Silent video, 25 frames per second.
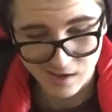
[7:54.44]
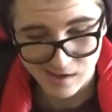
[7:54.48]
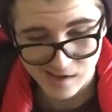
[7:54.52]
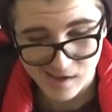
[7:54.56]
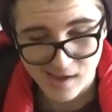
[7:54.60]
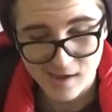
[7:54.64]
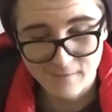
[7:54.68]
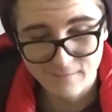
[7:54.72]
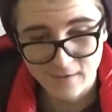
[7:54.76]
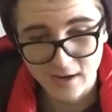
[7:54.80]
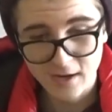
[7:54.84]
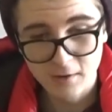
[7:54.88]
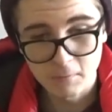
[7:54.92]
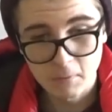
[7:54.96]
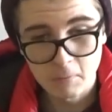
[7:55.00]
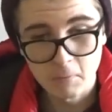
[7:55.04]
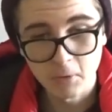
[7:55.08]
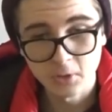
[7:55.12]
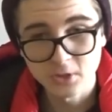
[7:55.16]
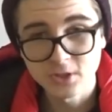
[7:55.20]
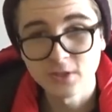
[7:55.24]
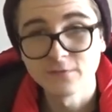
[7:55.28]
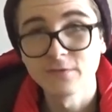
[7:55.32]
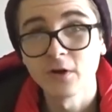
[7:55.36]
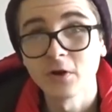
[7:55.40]
if anyone
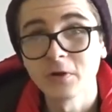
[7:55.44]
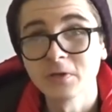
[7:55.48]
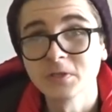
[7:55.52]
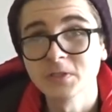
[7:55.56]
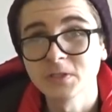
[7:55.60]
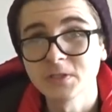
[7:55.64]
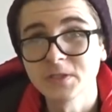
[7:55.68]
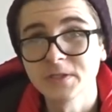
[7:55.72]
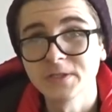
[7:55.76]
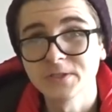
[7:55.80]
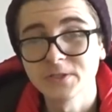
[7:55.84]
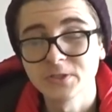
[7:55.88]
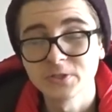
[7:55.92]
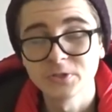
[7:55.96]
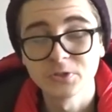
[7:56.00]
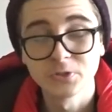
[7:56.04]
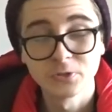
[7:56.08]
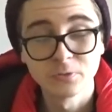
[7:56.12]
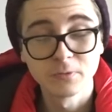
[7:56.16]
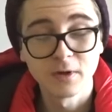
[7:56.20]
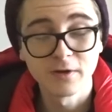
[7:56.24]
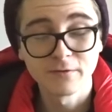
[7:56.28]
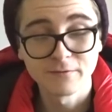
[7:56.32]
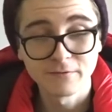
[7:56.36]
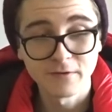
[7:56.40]
wants to volunteer to do
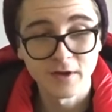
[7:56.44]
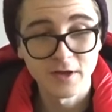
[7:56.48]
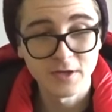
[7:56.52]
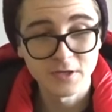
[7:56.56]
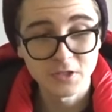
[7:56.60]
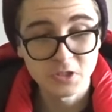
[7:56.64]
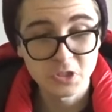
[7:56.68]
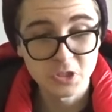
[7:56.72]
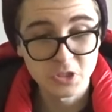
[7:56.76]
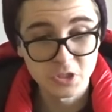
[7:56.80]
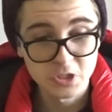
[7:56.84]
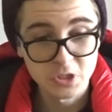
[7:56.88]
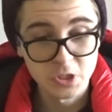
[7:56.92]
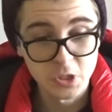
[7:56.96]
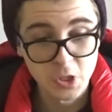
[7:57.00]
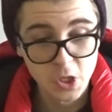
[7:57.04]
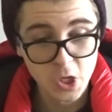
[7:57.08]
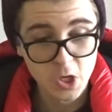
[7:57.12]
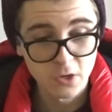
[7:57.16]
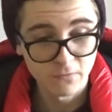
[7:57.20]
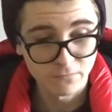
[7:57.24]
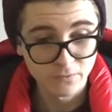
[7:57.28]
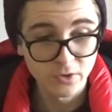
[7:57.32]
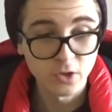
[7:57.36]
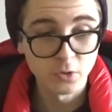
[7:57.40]
my face,
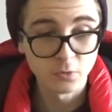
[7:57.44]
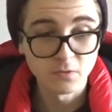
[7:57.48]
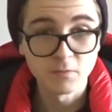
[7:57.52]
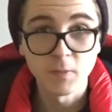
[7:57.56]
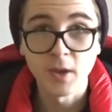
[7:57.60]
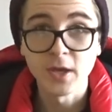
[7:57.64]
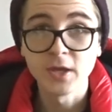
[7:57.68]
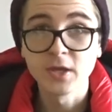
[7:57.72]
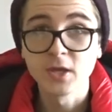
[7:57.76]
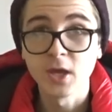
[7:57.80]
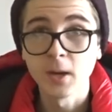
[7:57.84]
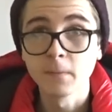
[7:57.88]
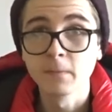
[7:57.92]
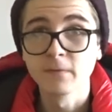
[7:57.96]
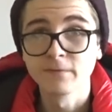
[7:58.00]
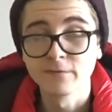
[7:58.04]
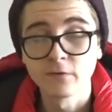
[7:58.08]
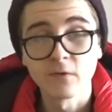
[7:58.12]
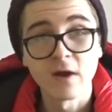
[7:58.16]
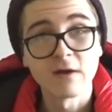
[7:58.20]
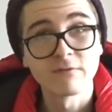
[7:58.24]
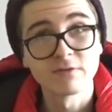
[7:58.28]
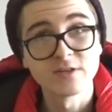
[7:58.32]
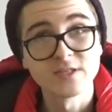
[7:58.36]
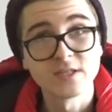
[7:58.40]
filled with makeup
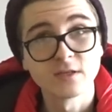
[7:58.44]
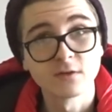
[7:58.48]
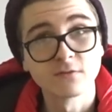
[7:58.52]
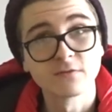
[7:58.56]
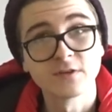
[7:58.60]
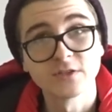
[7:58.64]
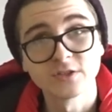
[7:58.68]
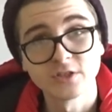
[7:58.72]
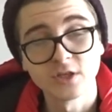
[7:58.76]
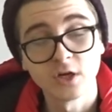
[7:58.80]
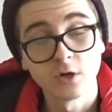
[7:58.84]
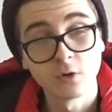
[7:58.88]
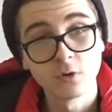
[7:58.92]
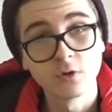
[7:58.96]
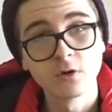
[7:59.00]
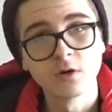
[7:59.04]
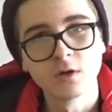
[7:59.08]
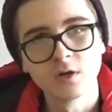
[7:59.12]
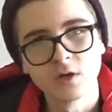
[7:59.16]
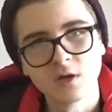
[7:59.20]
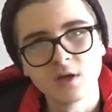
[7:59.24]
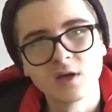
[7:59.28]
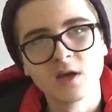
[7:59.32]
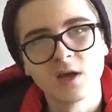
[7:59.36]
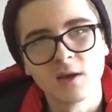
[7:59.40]
before every single video,
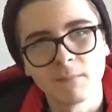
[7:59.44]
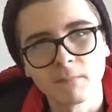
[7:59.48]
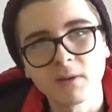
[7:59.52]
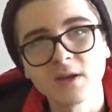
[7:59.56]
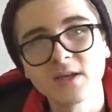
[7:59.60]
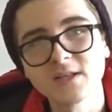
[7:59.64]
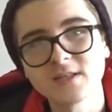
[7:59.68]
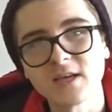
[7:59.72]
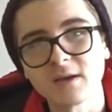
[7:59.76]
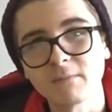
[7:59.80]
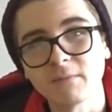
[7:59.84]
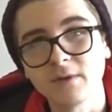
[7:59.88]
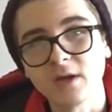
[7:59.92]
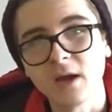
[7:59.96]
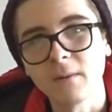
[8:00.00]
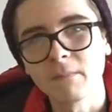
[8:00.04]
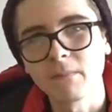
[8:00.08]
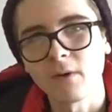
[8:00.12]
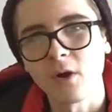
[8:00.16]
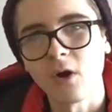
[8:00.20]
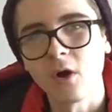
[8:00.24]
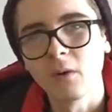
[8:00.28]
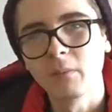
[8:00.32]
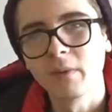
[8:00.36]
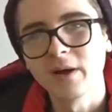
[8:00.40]
please hit me up
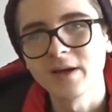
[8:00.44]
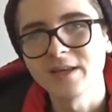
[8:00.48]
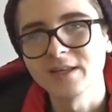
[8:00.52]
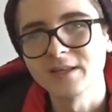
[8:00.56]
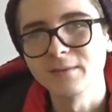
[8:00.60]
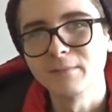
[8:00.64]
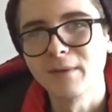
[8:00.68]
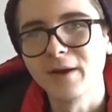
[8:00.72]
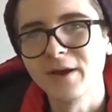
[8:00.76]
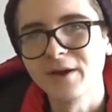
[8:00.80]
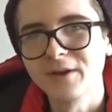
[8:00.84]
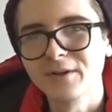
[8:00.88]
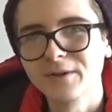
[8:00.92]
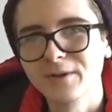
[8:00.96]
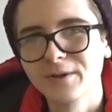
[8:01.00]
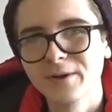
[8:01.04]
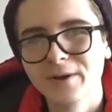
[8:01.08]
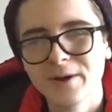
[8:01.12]
on my email.